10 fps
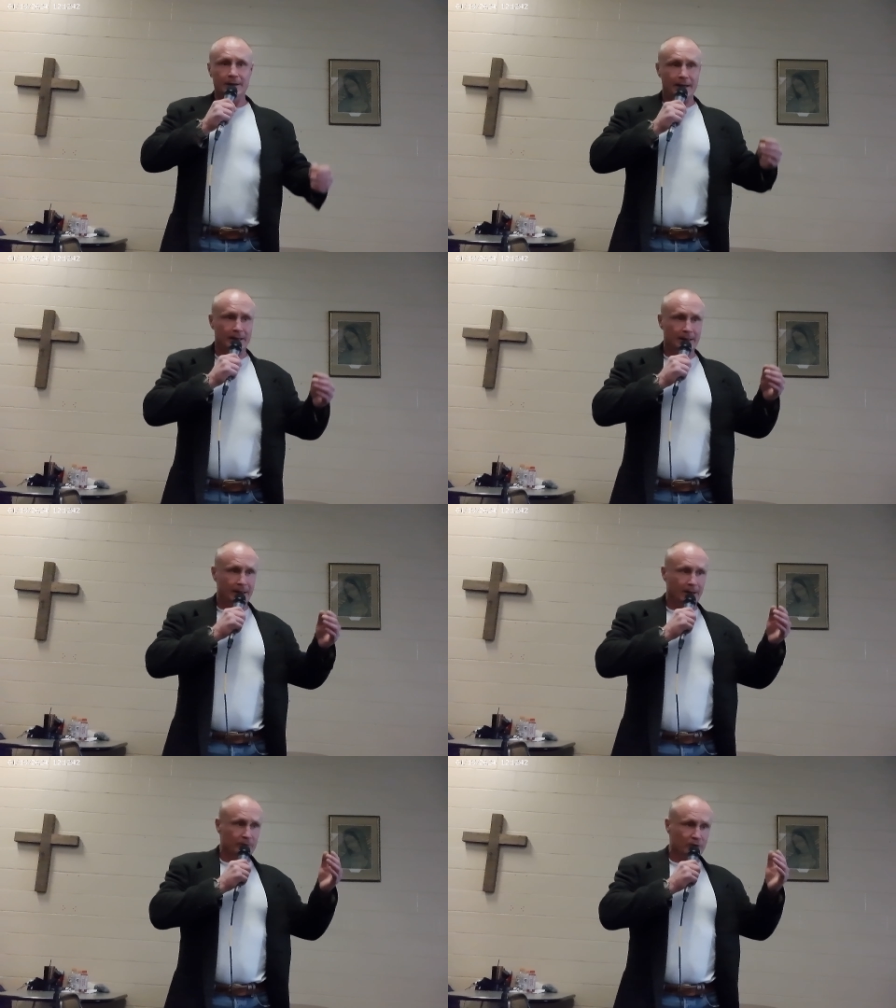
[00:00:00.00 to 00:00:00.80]
and
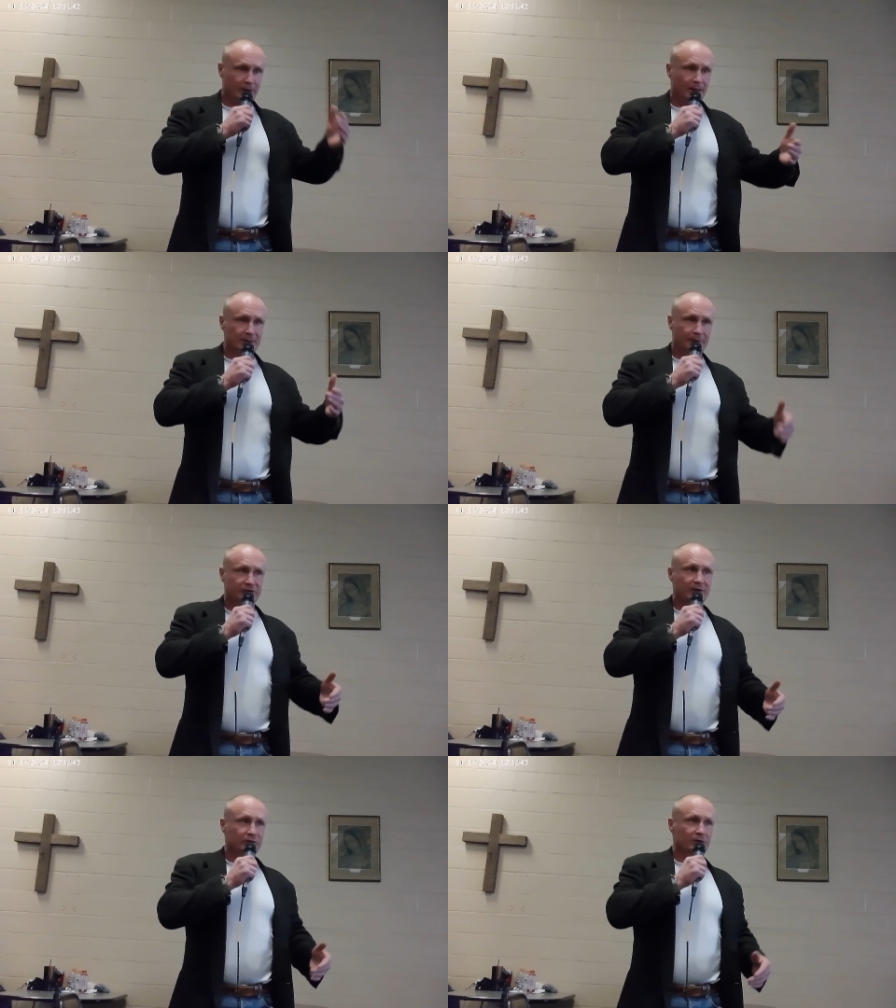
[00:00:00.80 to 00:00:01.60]
and I was looking at a life
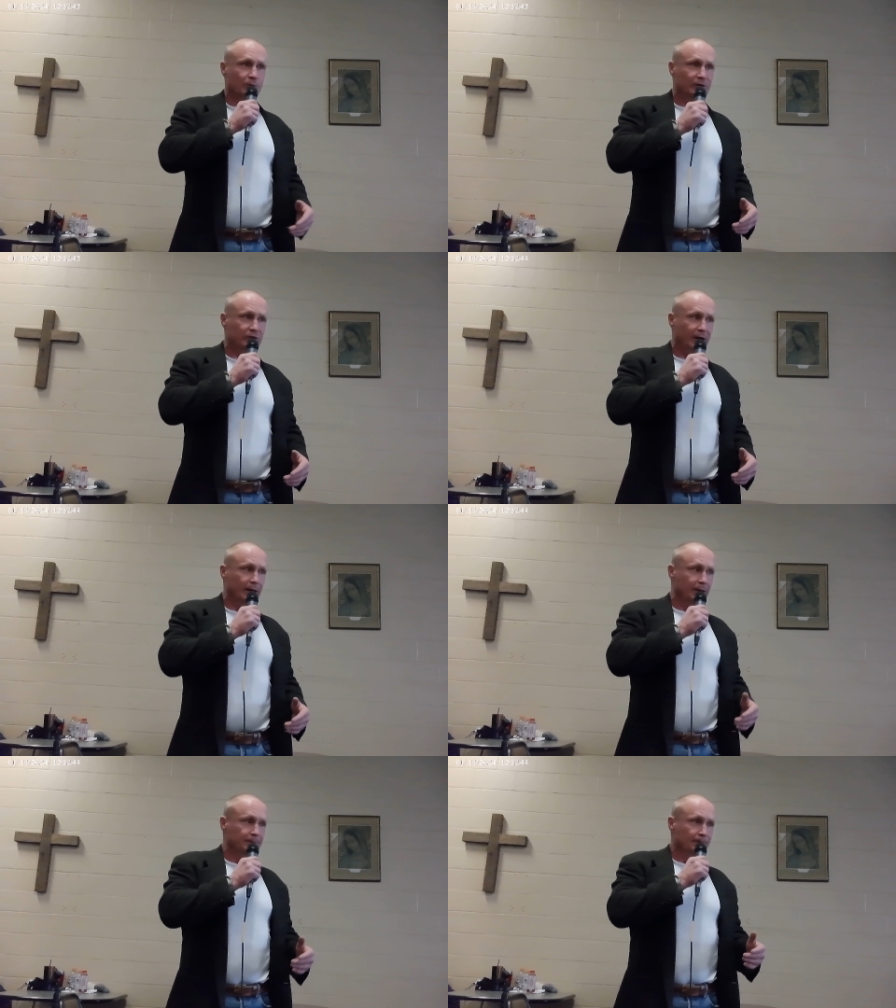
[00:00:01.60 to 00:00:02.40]
sentence in
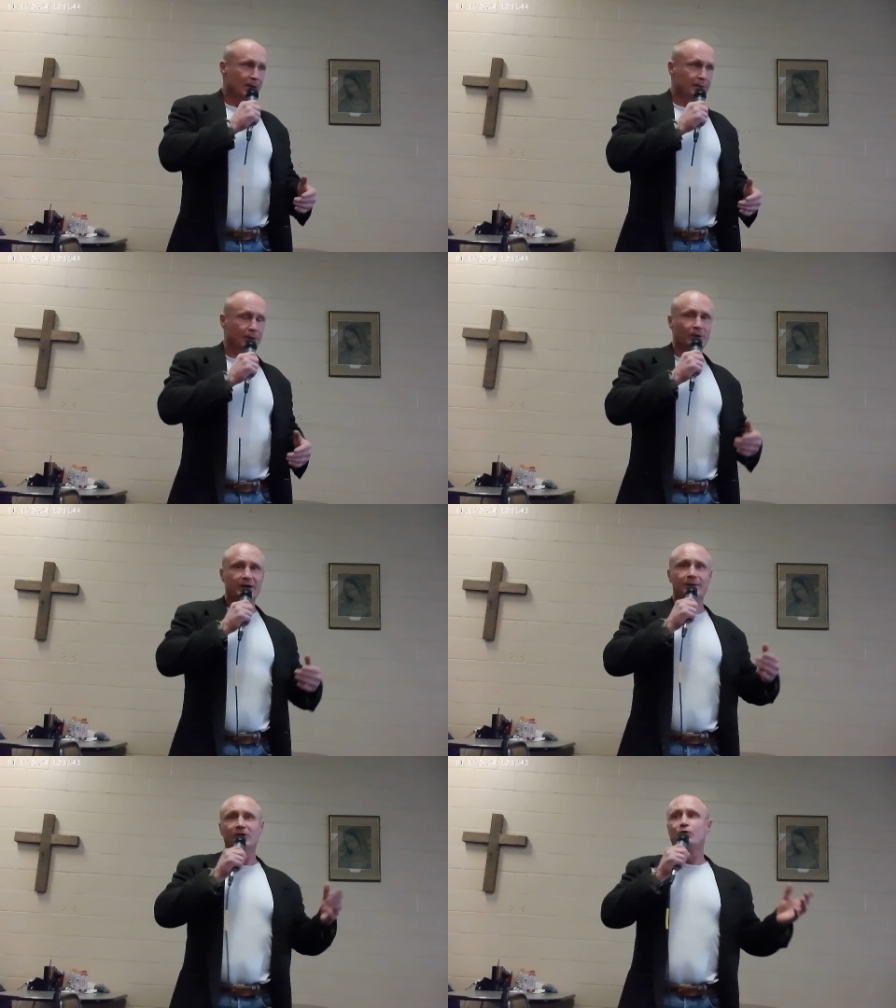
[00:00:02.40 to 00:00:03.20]
Louisiana they
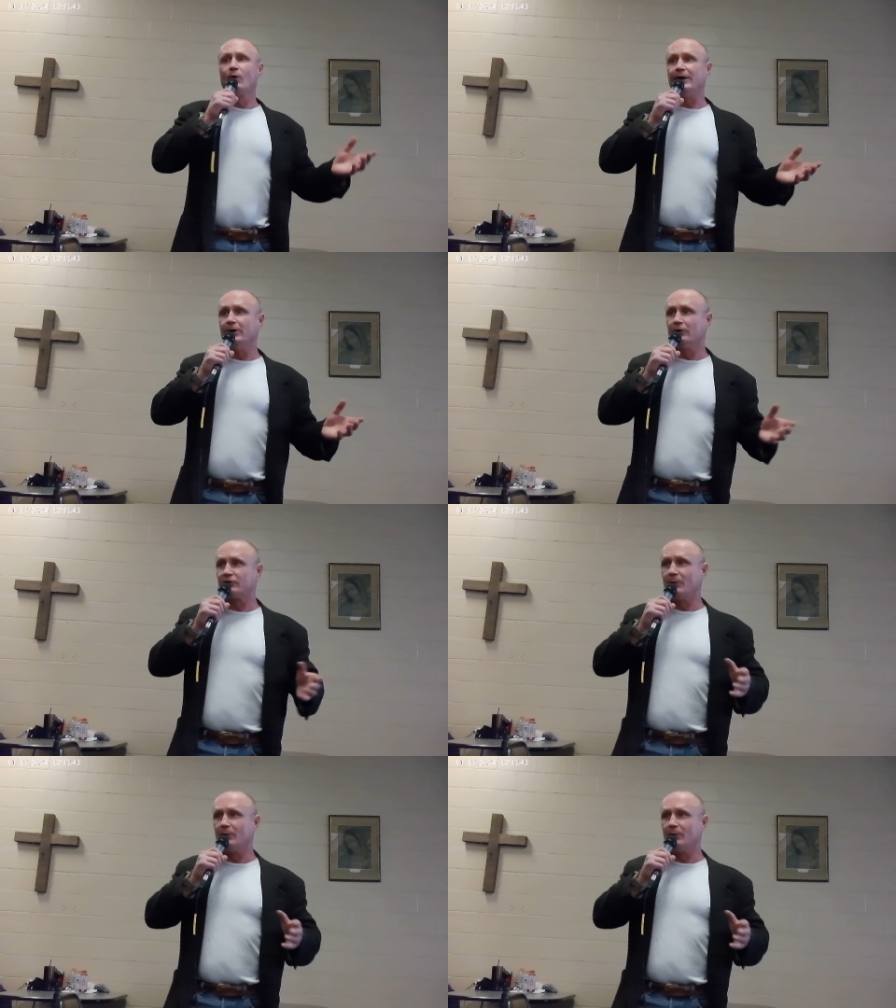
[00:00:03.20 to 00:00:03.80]
wouldn't give me 20 years.